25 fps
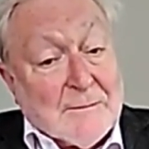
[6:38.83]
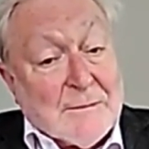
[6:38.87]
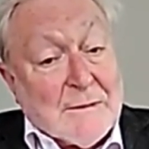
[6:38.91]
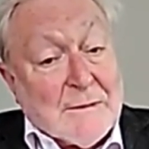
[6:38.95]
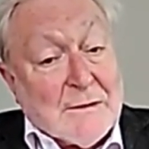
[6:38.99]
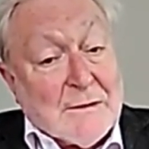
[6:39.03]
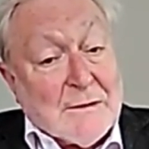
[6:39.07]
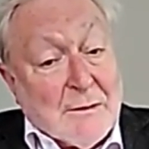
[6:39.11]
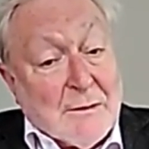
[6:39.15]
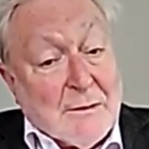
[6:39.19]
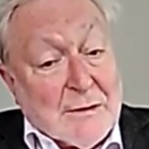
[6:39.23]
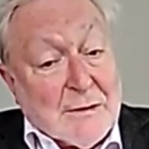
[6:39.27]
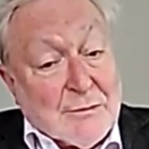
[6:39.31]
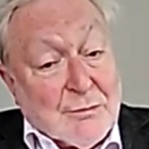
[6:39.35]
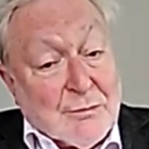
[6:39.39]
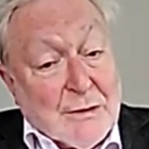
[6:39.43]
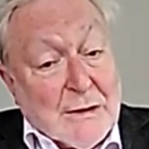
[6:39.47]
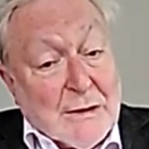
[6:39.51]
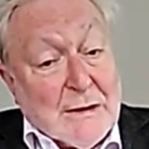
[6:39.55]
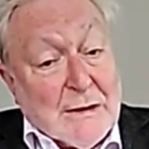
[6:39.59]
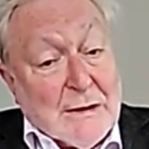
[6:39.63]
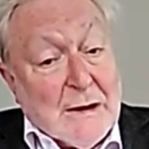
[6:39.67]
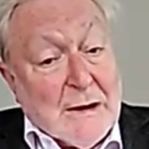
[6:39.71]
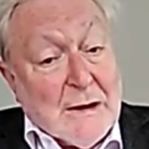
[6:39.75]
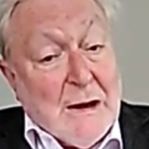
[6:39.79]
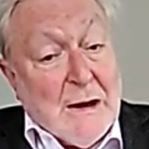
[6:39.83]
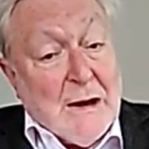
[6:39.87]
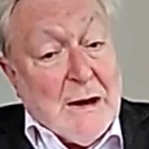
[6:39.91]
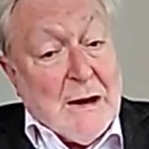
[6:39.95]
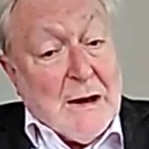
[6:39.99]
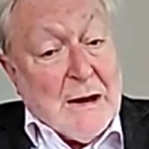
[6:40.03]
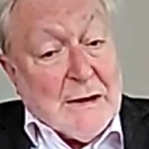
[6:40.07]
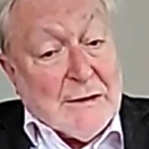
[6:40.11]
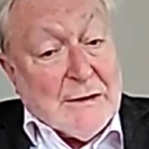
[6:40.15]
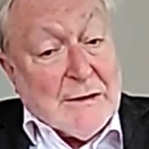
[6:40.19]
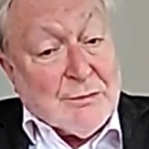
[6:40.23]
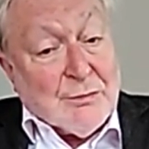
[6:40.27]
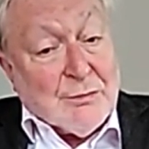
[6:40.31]
So it's
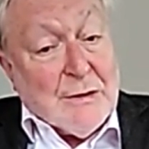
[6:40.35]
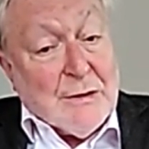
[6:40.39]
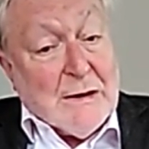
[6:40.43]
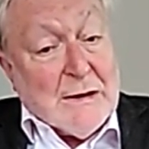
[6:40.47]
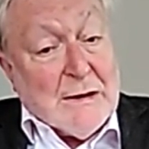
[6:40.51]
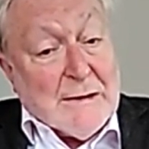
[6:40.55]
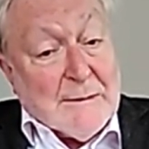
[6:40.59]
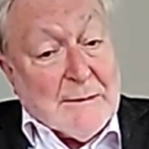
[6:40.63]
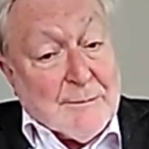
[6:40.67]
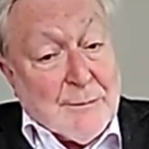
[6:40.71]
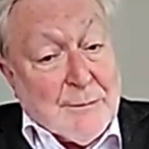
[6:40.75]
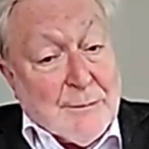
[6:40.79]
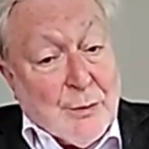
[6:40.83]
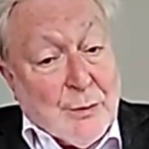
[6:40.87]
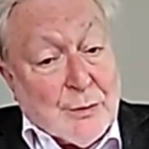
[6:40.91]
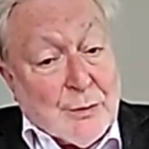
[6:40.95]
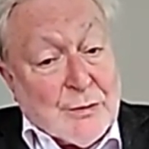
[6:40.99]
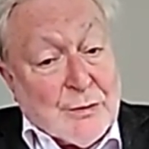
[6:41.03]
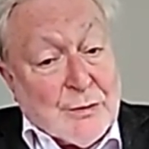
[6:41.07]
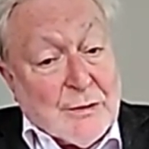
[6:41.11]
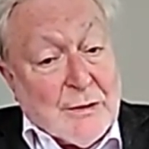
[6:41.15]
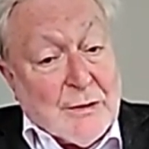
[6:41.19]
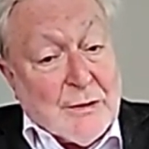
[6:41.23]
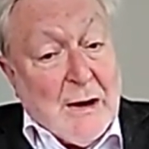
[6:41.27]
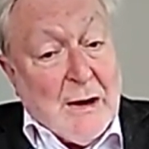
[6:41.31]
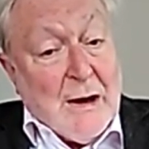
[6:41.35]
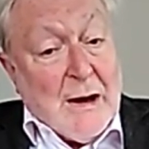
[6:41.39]
really important.